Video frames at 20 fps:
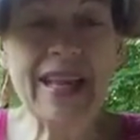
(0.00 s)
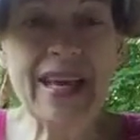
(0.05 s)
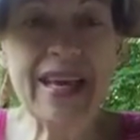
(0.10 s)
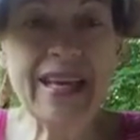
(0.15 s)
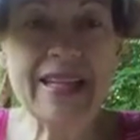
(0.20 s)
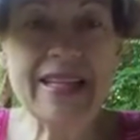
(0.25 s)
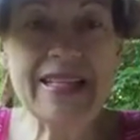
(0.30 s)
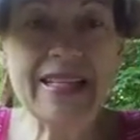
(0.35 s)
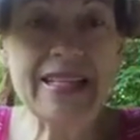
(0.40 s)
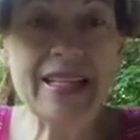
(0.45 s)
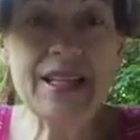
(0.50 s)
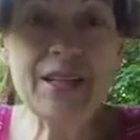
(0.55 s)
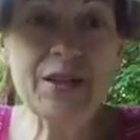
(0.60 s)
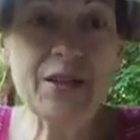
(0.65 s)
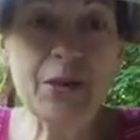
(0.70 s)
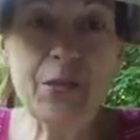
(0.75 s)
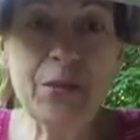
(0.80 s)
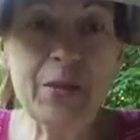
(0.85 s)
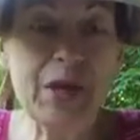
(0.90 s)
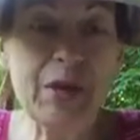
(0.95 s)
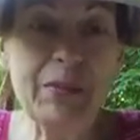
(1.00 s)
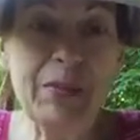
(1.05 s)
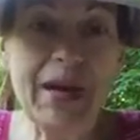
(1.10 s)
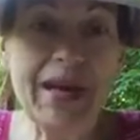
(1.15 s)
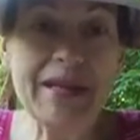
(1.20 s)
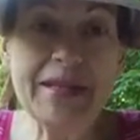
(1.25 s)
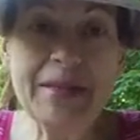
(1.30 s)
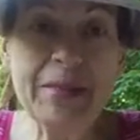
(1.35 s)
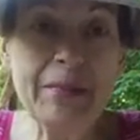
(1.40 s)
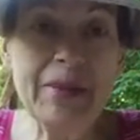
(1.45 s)
I can see so many
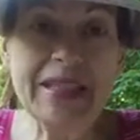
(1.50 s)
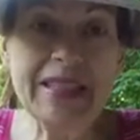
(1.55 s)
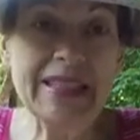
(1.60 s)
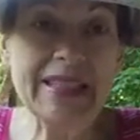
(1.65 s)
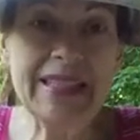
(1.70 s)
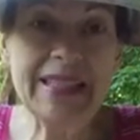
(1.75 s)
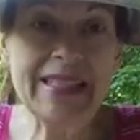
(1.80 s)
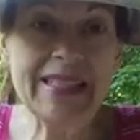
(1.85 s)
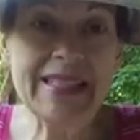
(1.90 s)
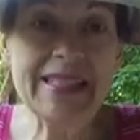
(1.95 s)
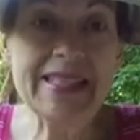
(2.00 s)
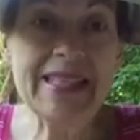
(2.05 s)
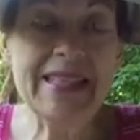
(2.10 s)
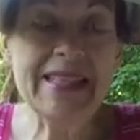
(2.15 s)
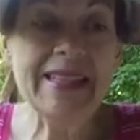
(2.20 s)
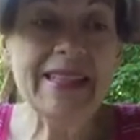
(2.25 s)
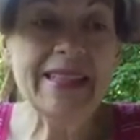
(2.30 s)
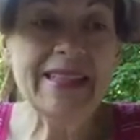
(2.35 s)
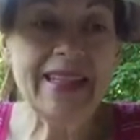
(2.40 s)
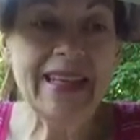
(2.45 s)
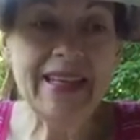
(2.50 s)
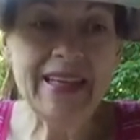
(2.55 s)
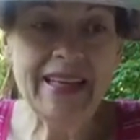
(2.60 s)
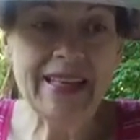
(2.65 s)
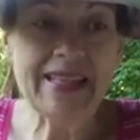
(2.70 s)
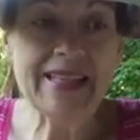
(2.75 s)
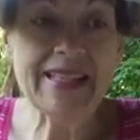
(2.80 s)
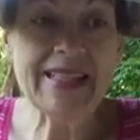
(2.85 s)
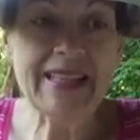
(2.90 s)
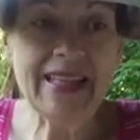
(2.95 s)
possibilities that
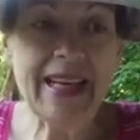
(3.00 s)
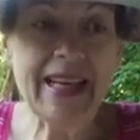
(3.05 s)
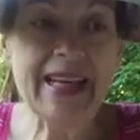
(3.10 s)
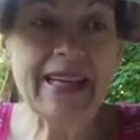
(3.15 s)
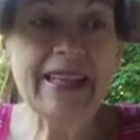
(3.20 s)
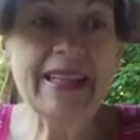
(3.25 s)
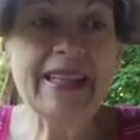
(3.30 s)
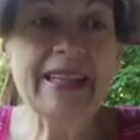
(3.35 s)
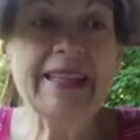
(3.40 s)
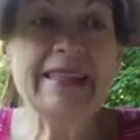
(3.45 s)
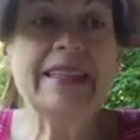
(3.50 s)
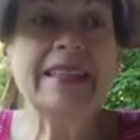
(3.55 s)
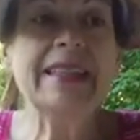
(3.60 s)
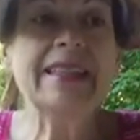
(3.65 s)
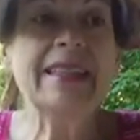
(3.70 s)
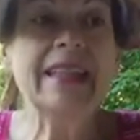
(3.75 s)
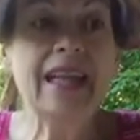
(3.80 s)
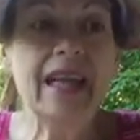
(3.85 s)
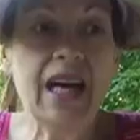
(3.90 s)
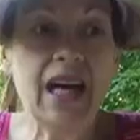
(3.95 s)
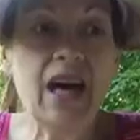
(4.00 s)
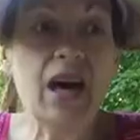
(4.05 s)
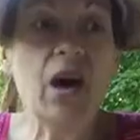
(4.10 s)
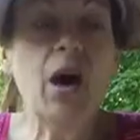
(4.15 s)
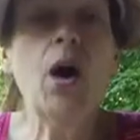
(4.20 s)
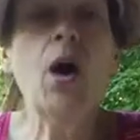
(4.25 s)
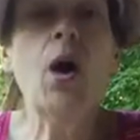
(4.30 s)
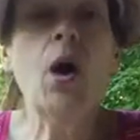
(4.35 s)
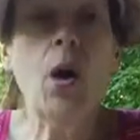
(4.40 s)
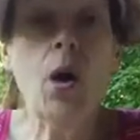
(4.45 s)
it's like,
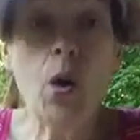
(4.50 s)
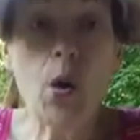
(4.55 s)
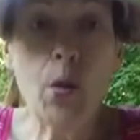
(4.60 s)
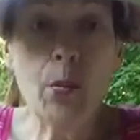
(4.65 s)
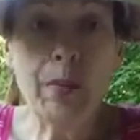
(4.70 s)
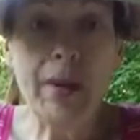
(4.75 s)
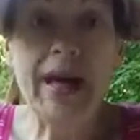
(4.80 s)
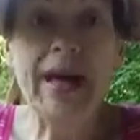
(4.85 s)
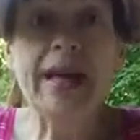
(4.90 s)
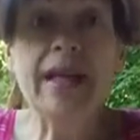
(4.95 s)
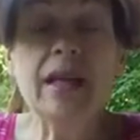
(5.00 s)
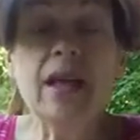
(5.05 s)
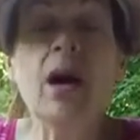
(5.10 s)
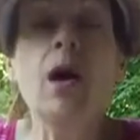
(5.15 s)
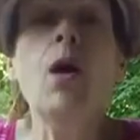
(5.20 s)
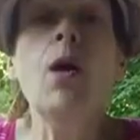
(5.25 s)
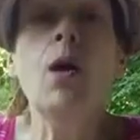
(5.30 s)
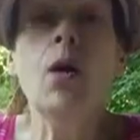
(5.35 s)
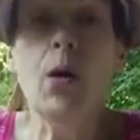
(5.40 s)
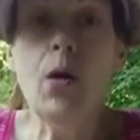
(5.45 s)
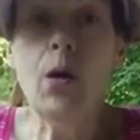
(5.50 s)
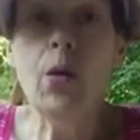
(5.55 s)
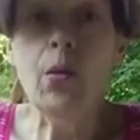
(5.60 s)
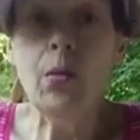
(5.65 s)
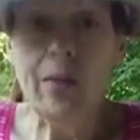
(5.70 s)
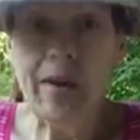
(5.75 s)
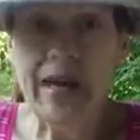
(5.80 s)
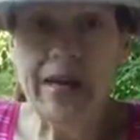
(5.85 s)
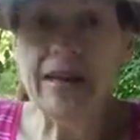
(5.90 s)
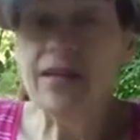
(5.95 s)
oh but,
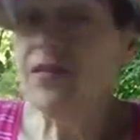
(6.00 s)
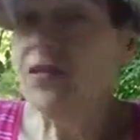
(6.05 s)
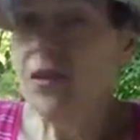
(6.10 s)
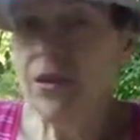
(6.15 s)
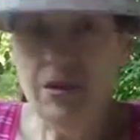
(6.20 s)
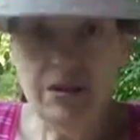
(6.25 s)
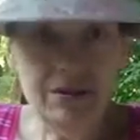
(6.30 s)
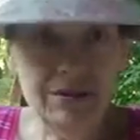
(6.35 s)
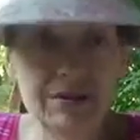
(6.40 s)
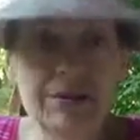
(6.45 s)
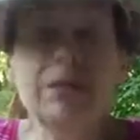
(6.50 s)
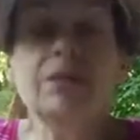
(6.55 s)
no,